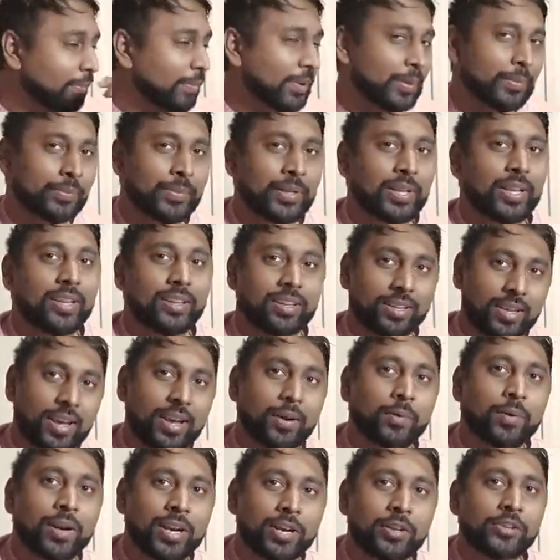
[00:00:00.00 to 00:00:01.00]
me and be like, yeah,
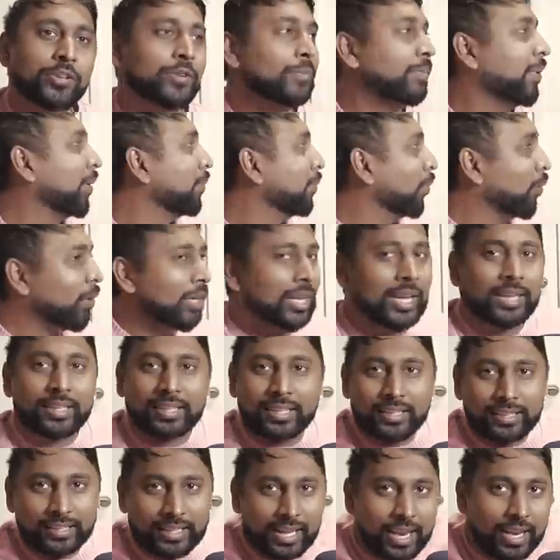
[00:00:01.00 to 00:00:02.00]
why don't you be more like
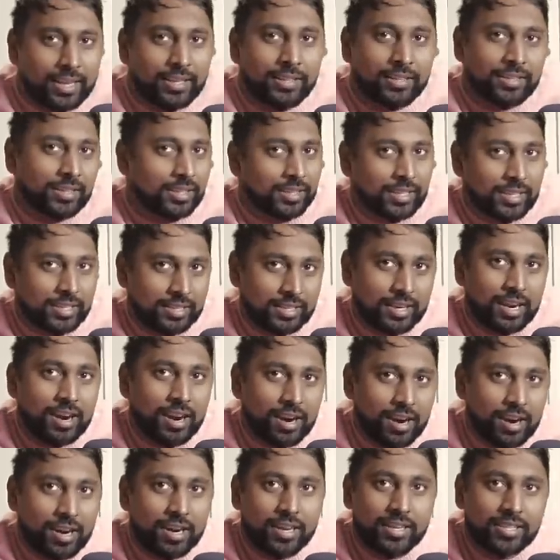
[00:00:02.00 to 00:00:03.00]
Nathaniel and his
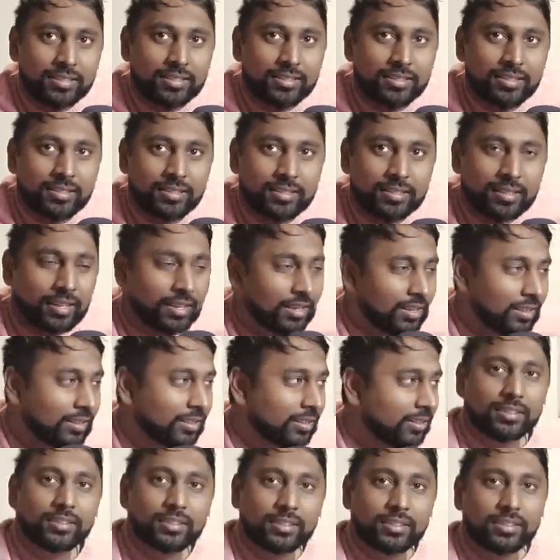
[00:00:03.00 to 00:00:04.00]
car, huh?
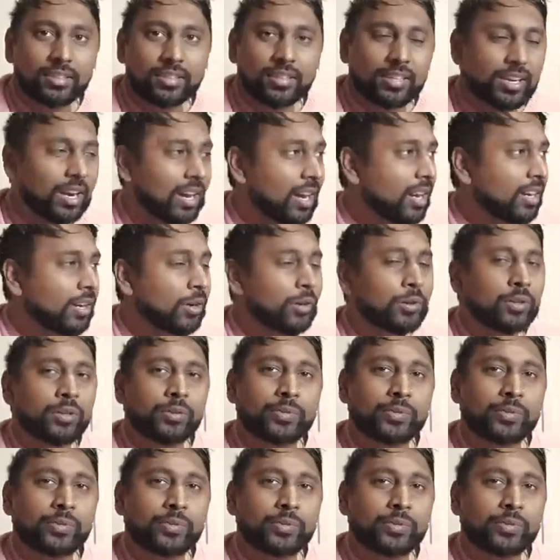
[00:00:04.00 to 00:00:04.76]
Can't hold a